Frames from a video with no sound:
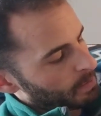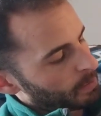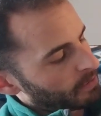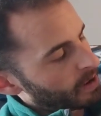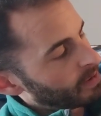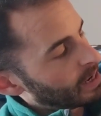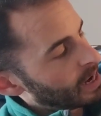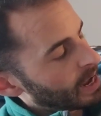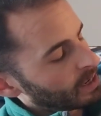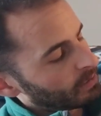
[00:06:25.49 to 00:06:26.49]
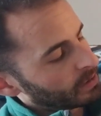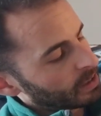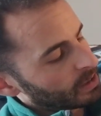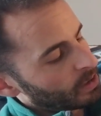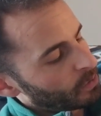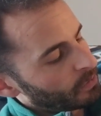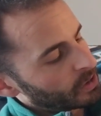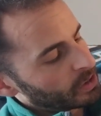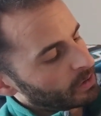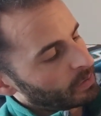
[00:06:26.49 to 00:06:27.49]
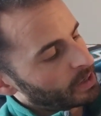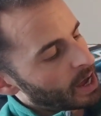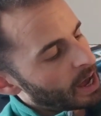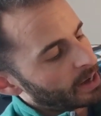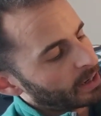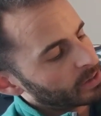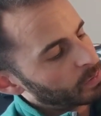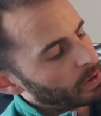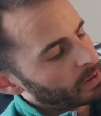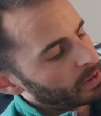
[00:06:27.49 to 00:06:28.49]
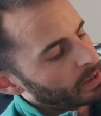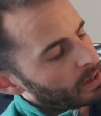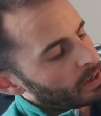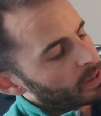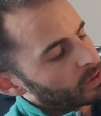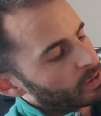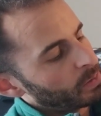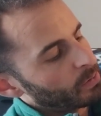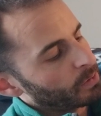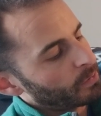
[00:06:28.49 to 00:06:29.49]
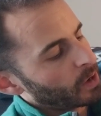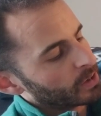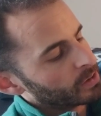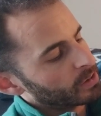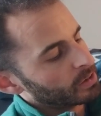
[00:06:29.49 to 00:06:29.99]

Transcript: But if I have a negative leading coefficient with an odd exponent, it's going to be reversed.